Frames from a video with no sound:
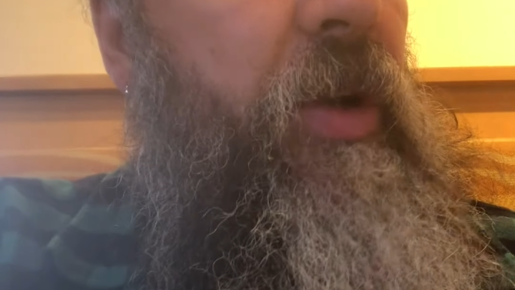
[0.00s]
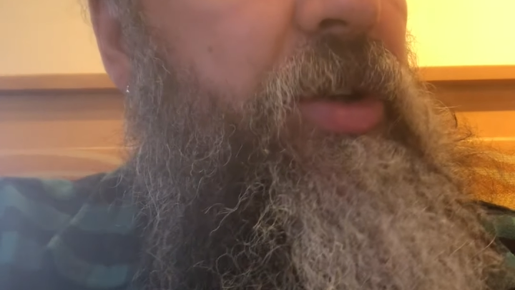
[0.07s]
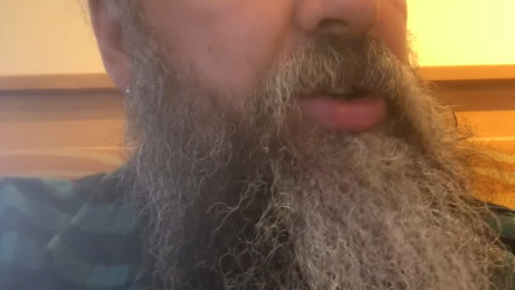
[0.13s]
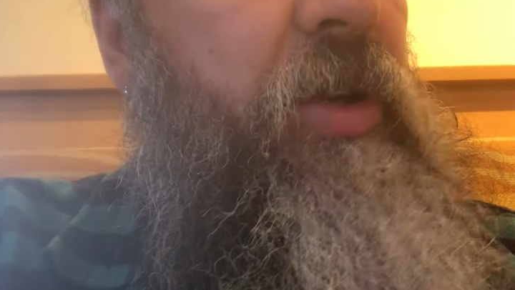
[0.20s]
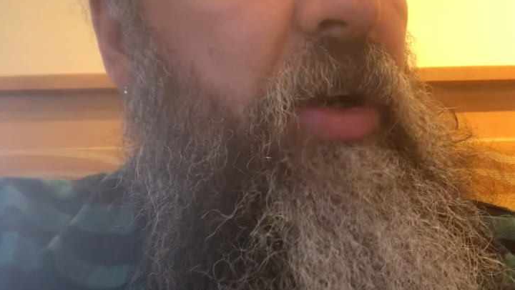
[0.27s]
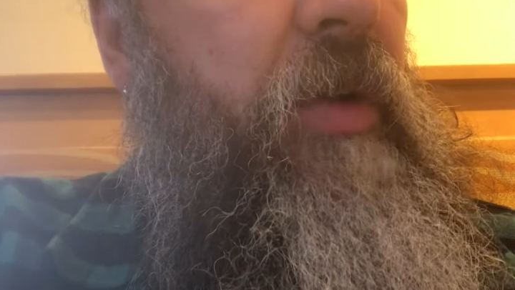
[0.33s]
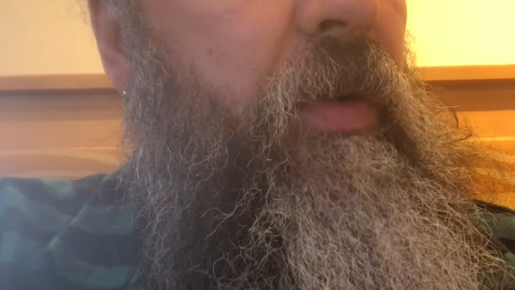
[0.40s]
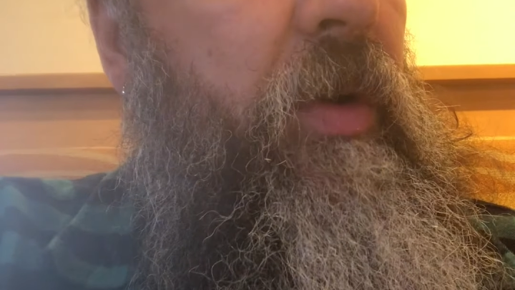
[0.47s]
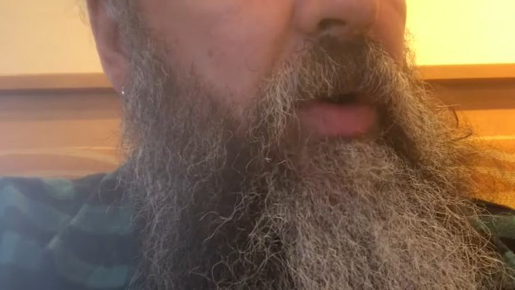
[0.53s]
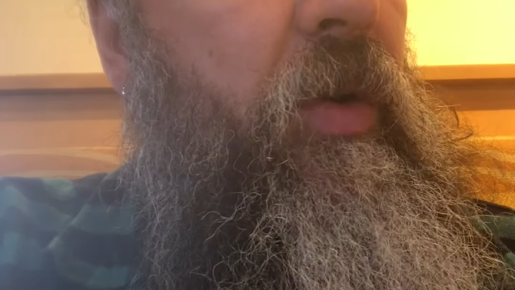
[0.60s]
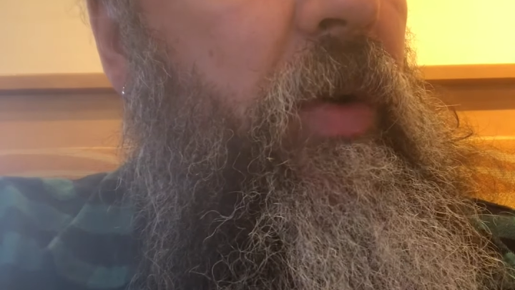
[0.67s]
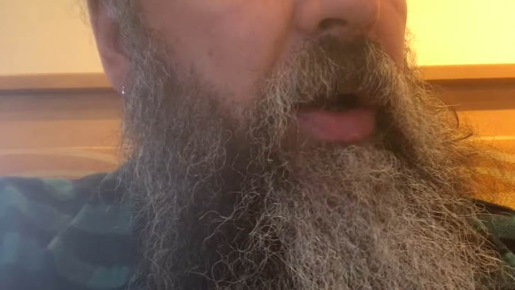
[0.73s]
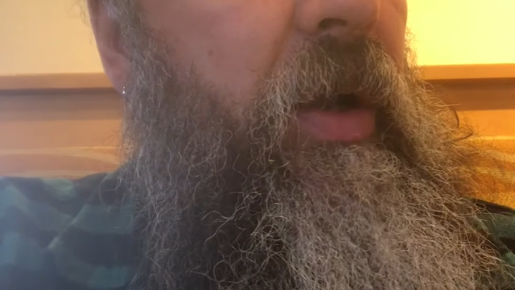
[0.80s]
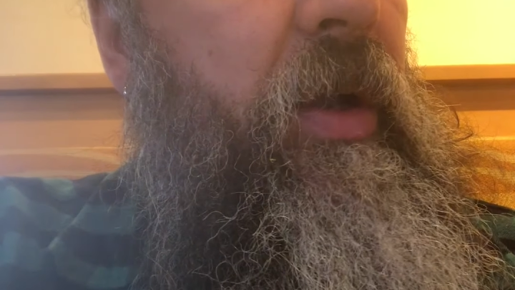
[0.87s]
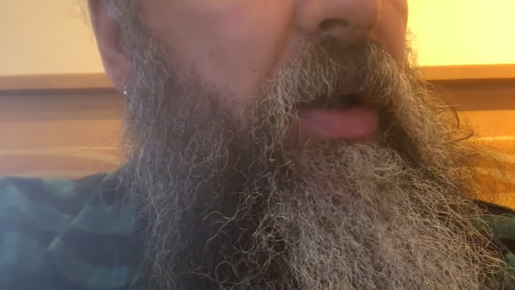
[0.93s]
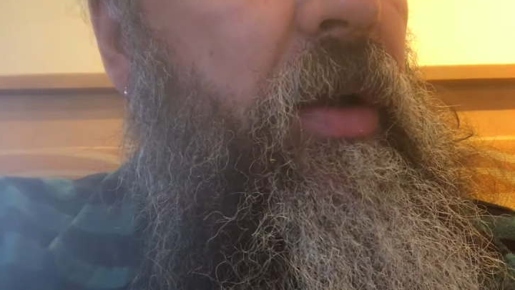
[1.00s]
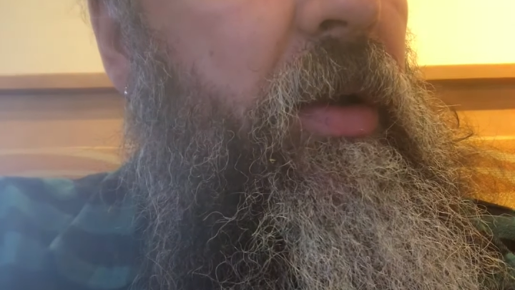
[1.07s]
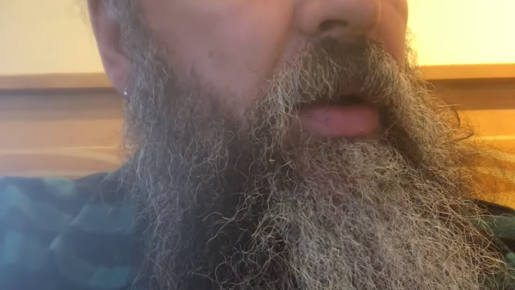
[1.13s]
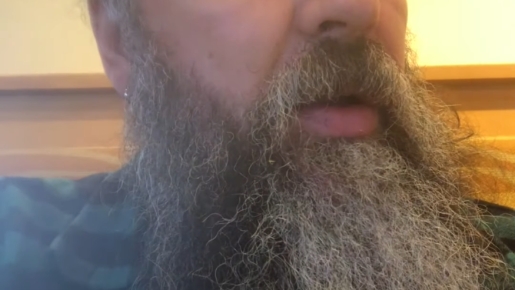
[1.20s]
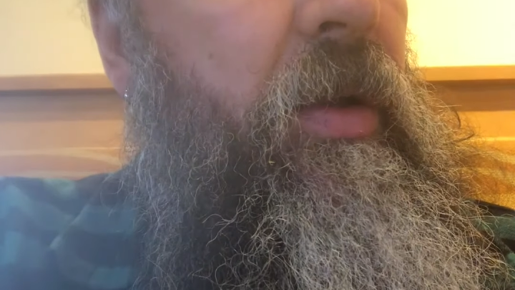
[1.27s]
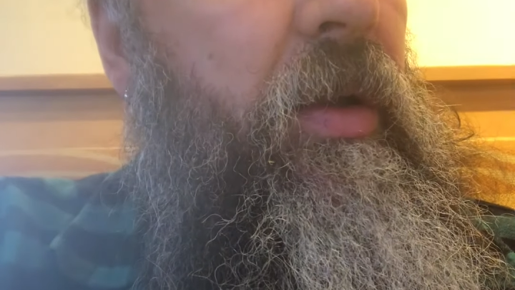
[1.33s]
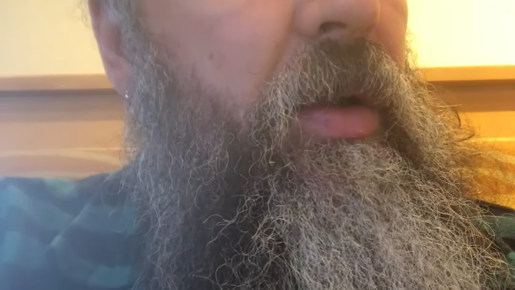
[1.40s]
to show you real quick,
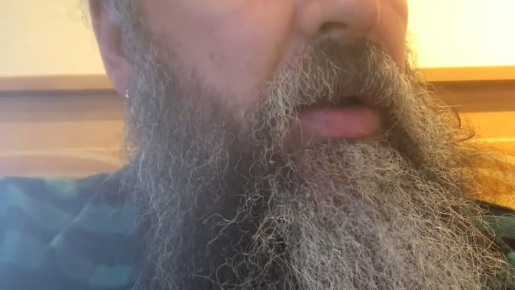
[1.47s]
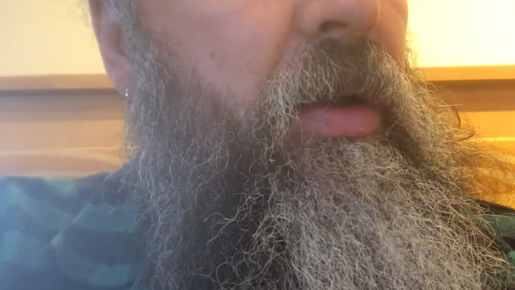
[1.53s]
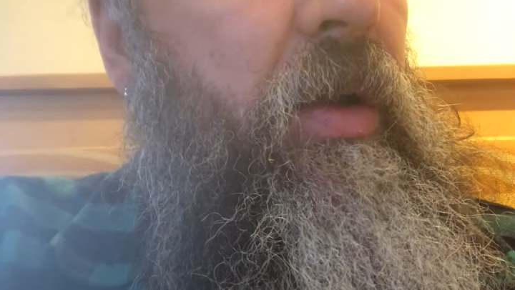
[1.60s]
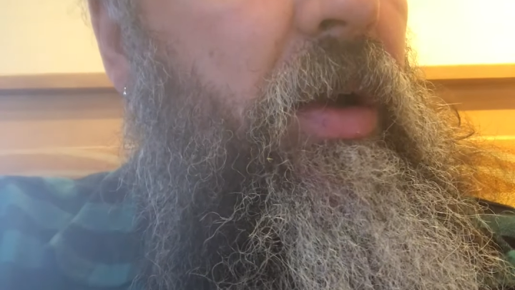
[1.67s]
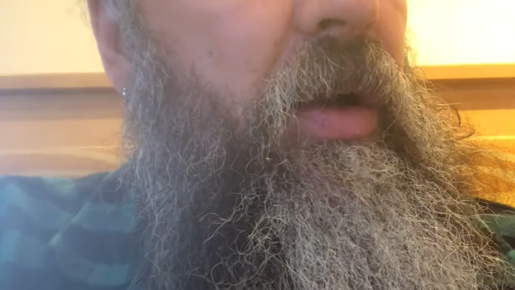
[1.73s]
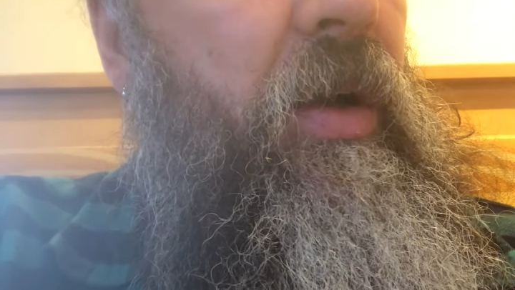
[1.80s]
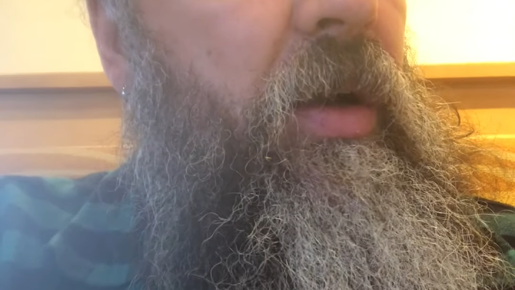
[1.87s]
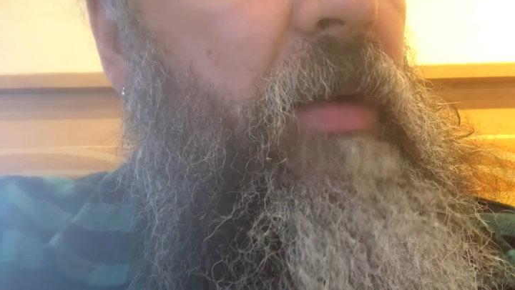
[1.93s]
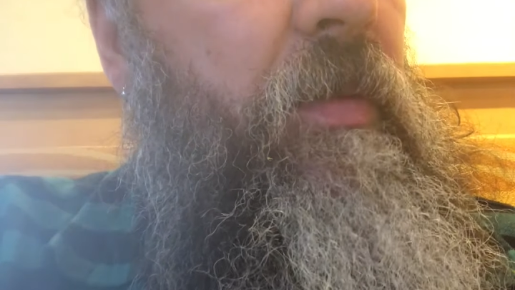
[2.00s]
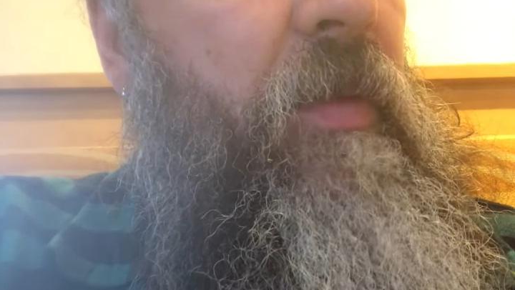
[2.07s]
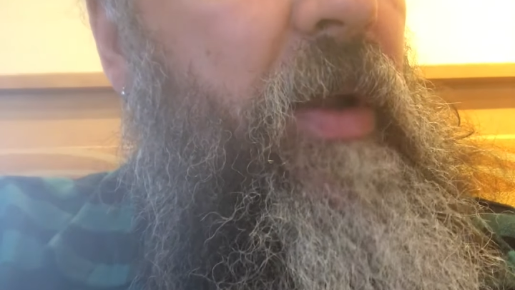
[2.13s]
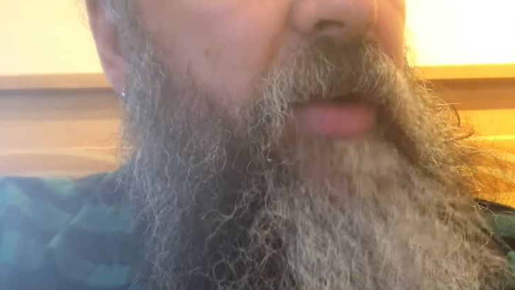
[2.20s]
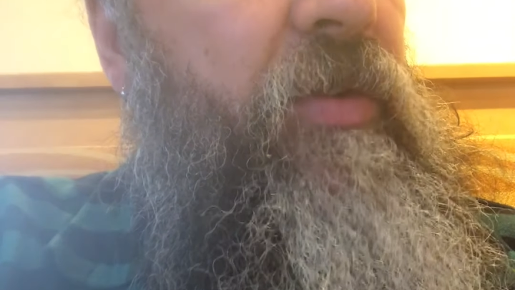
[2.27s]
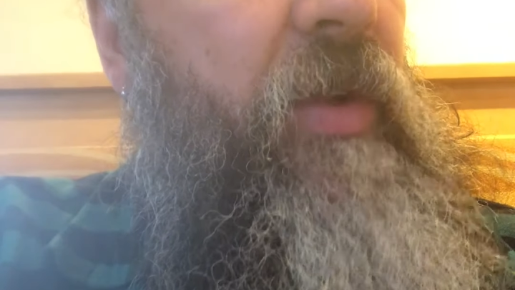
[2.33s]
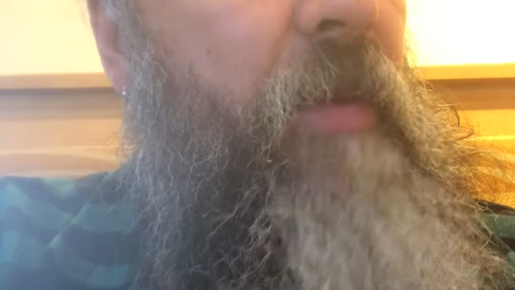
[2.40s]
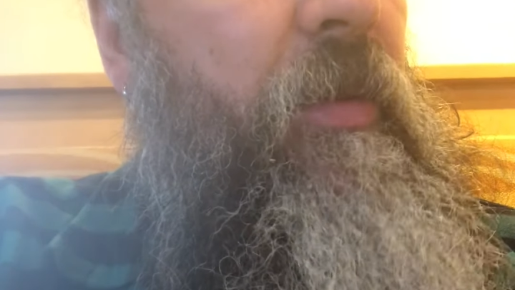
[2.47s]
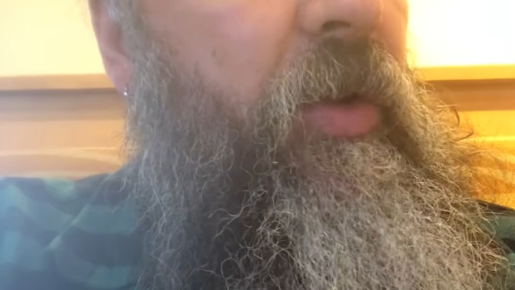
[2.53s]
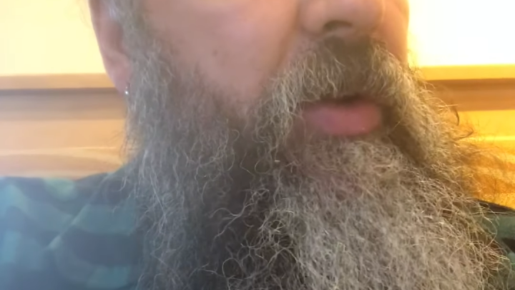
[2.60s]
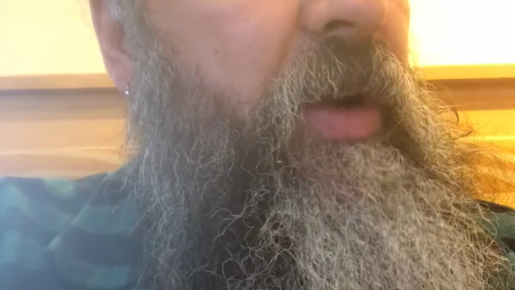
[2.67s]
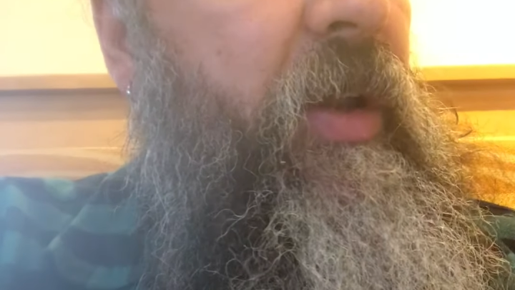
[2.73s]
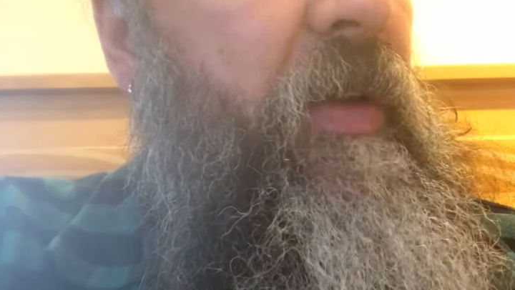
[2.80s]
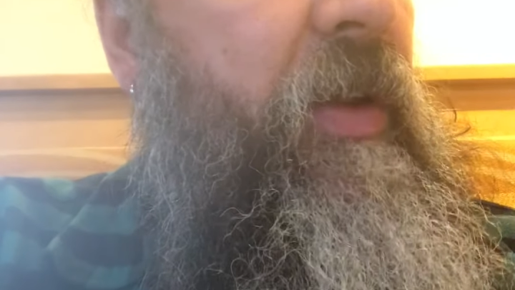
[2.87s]
as I'm
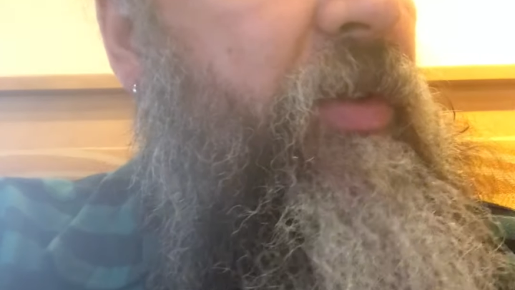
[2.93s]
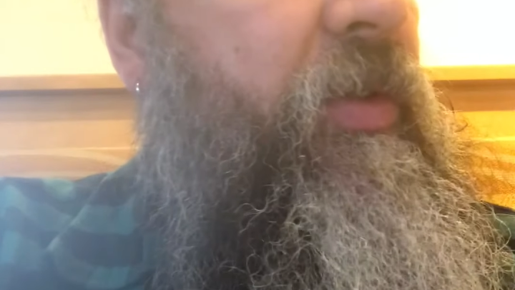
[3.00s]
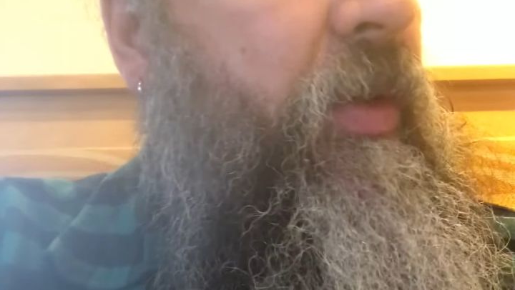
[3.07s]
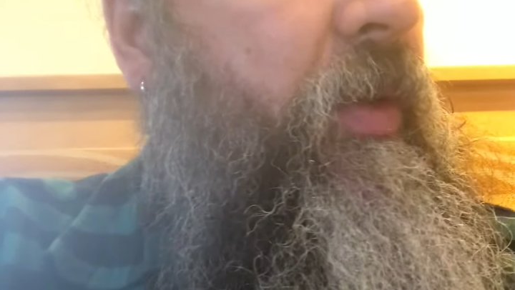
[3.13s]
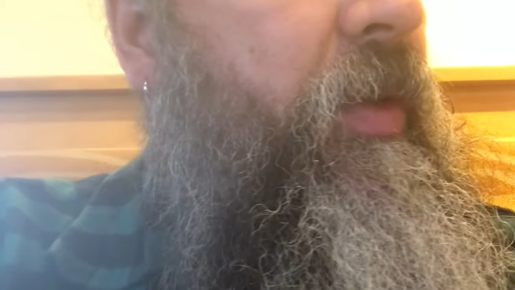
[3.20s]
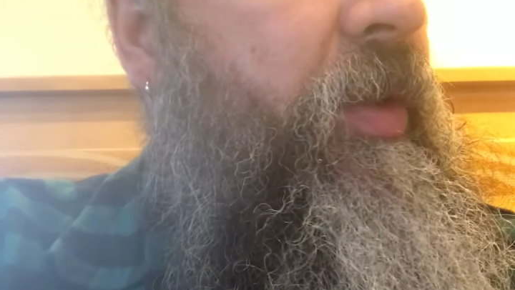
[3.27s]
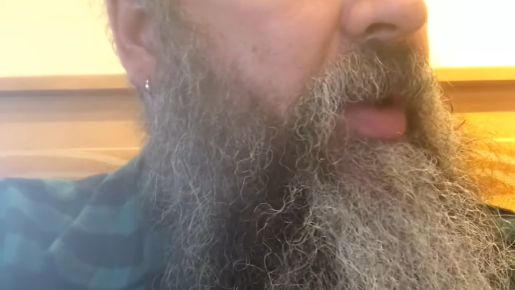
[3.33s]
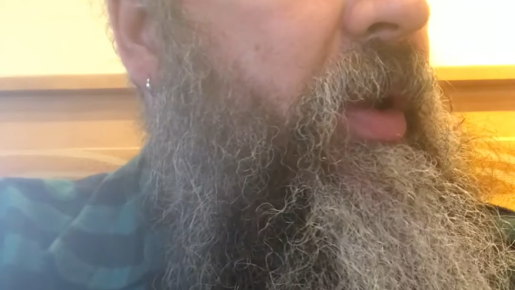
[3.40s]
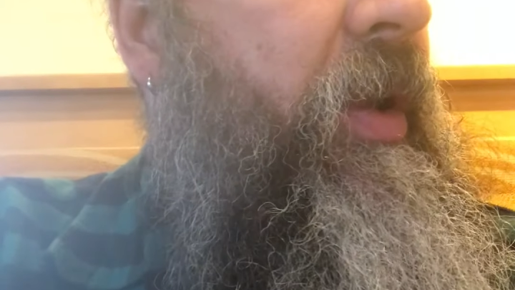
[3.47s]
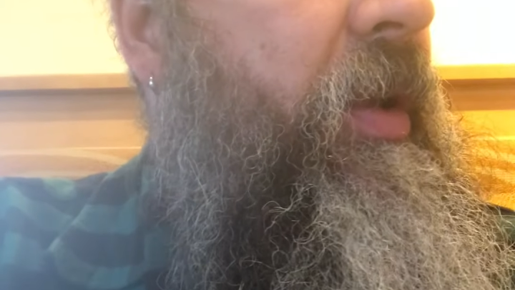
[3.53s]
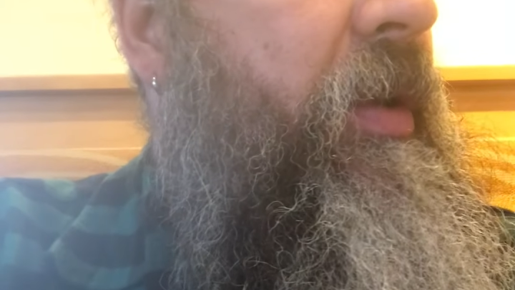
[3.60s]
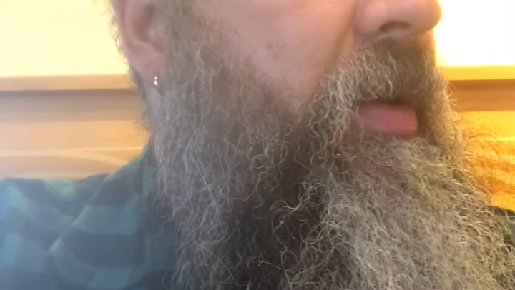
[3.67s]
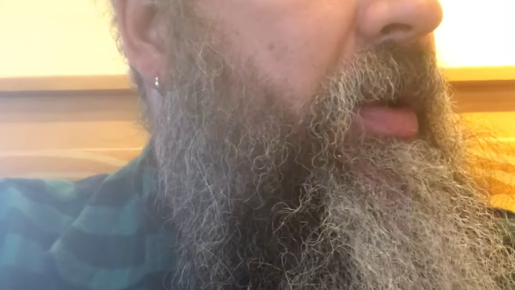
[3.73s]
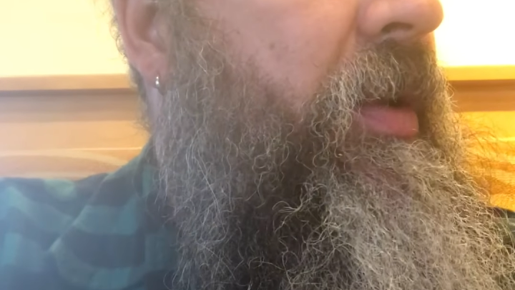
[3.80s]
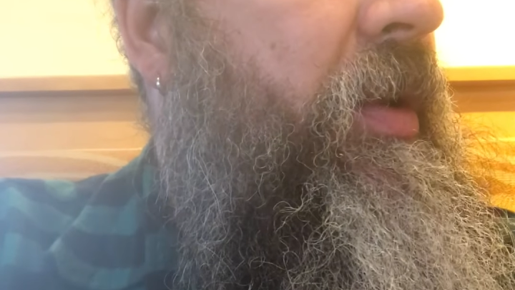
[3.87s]
learning this whole thing,